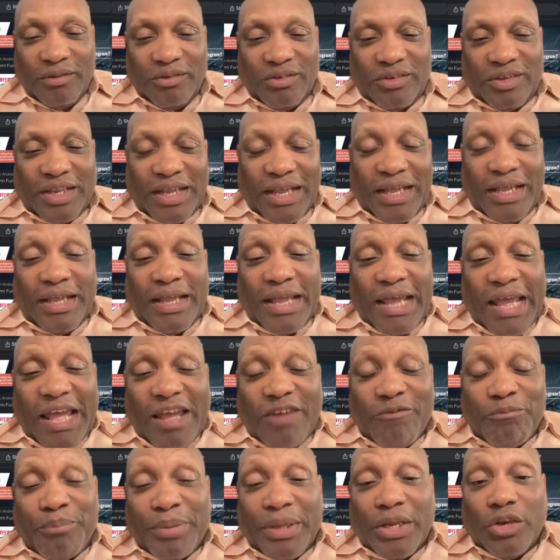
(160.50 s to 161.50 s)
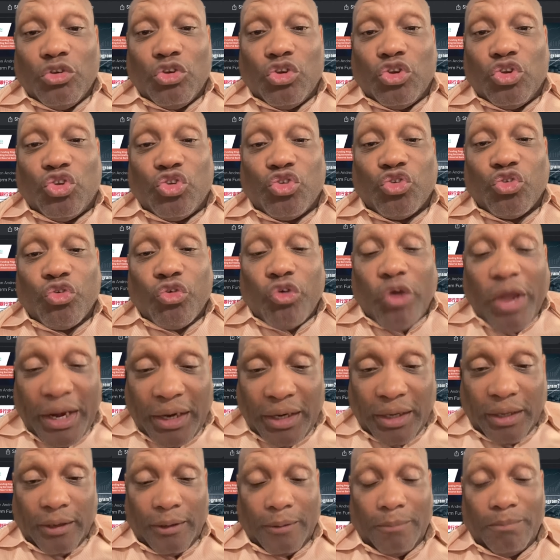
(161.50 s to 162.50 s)
they have been
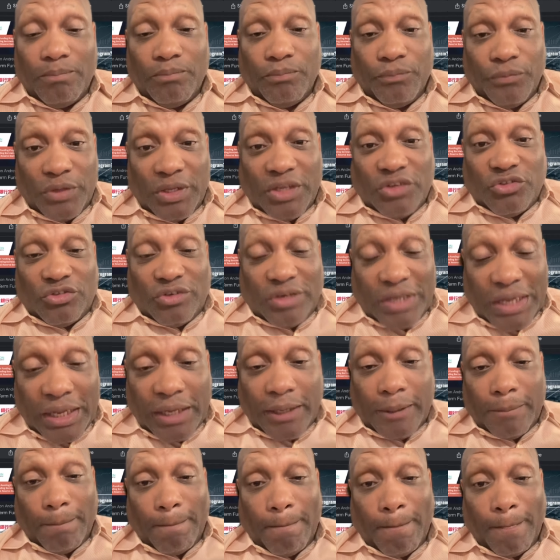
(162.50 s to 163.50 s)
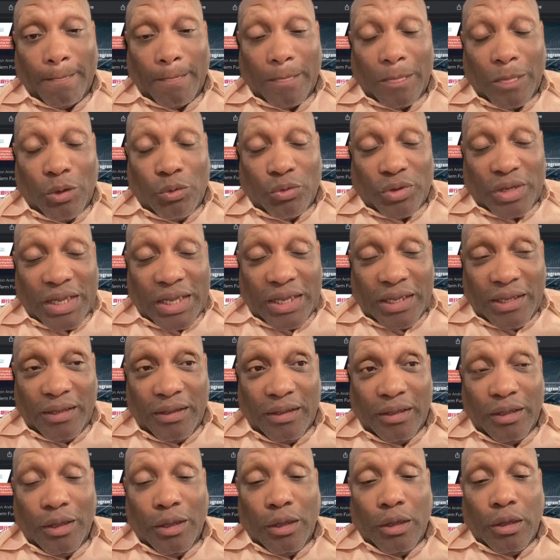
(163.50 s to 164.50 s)
dreading this day.
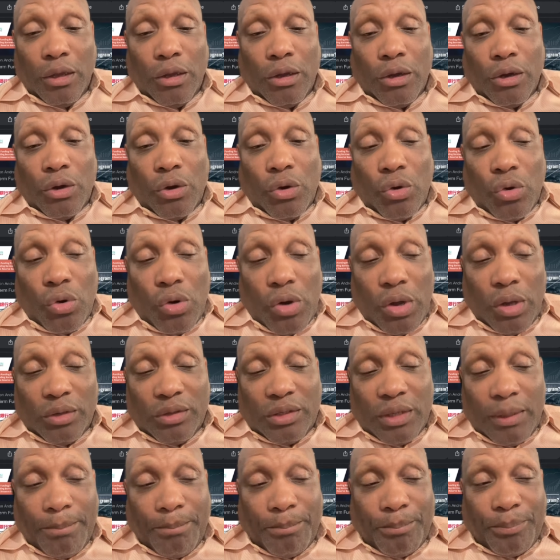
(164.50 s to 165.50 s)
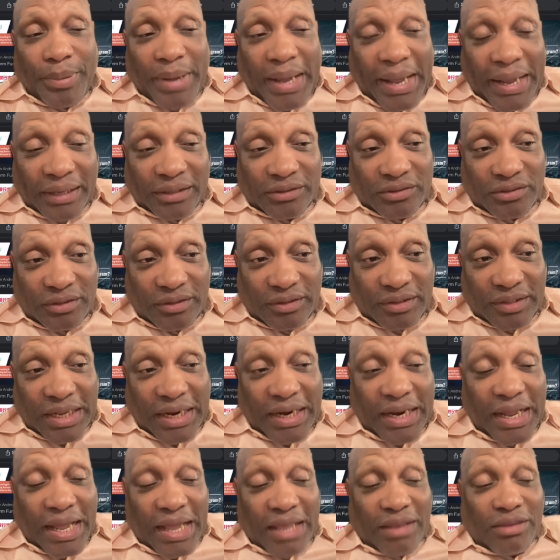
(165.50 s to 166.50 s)
Okay? All the banks
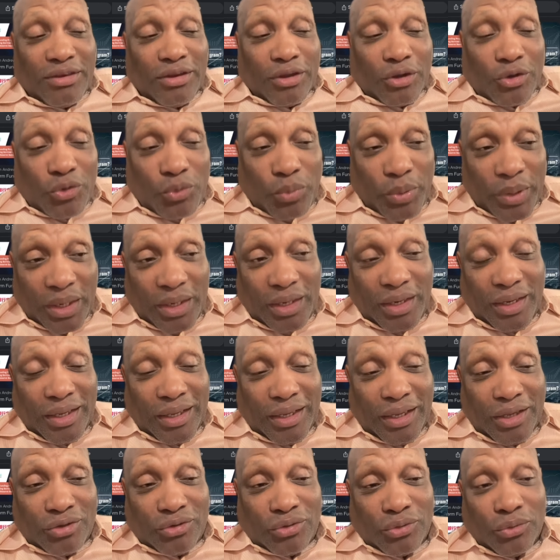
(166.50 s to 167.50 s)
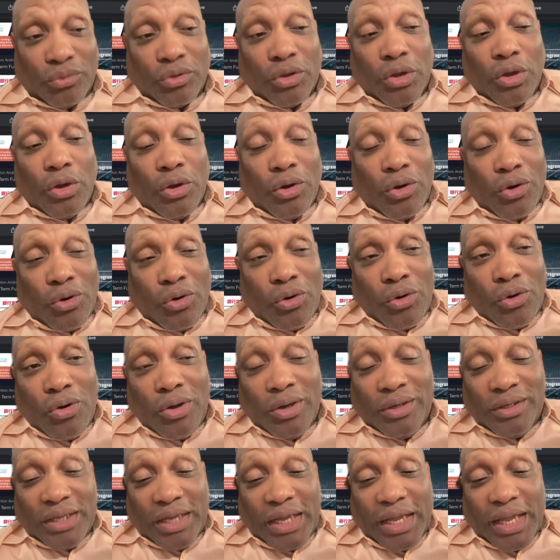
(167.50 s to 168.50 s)
that have liquidity issues,
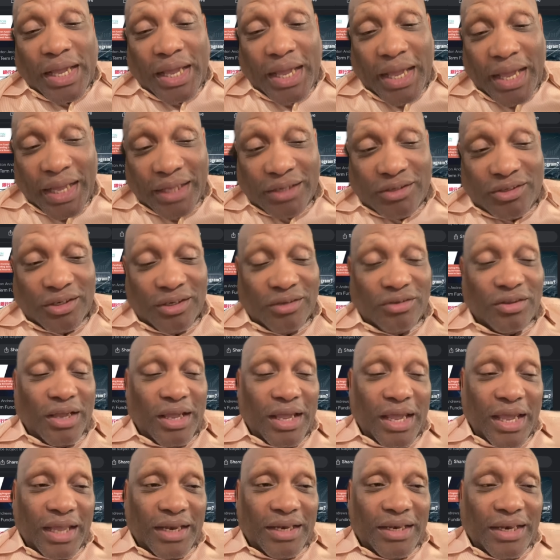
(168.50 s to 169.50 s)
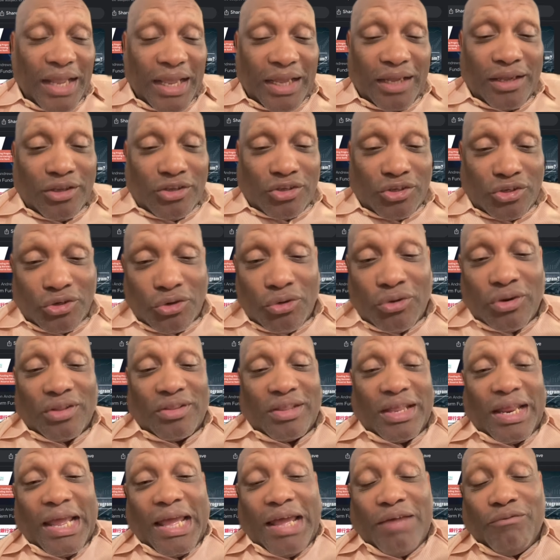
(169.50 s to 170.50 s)
all the hedges and naked shorters
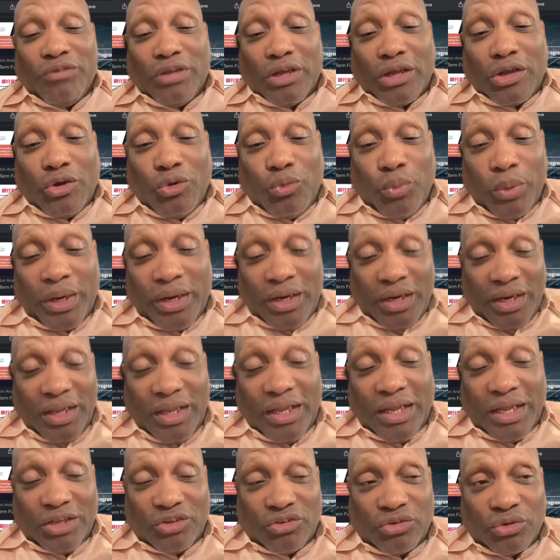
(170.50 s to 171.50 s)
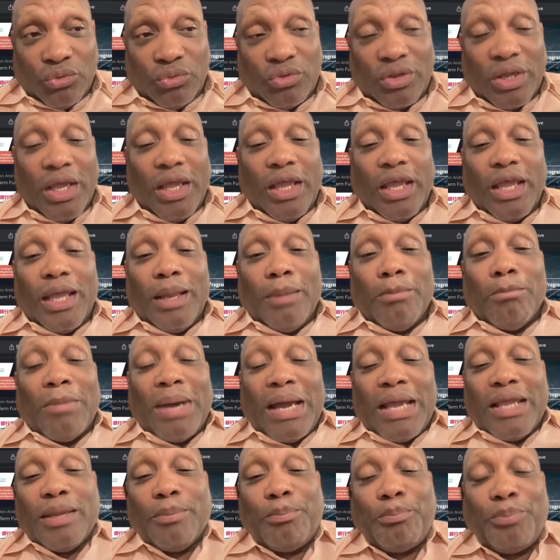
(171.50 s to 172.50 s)
that have liquidity issues, in
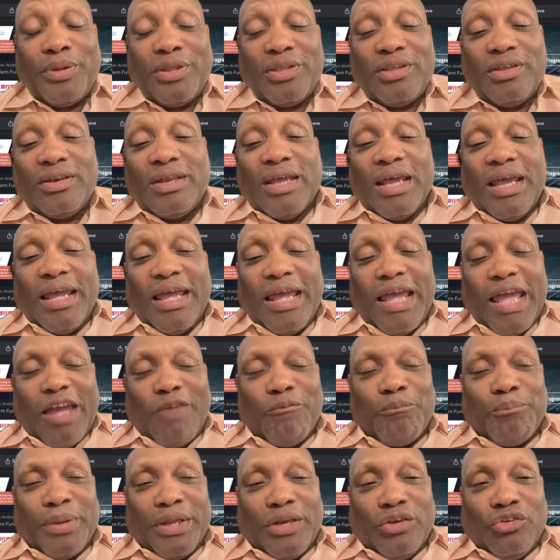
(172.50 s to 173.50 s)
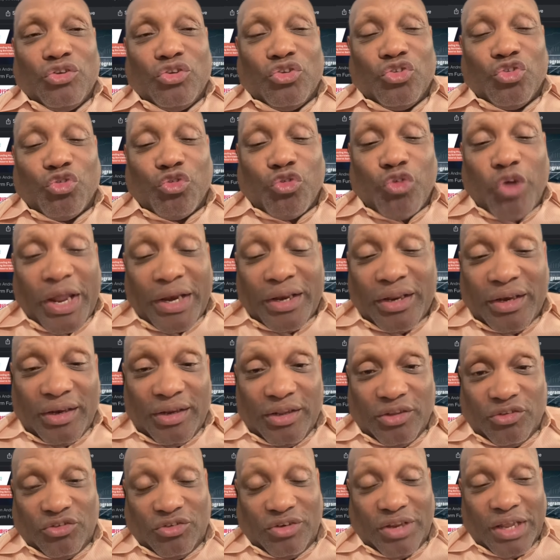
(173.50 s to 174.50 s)
my opinion, have been dreading
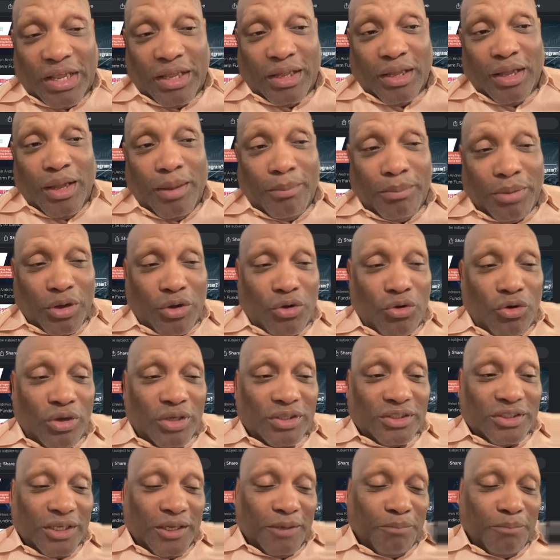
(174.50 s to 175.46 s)
this day because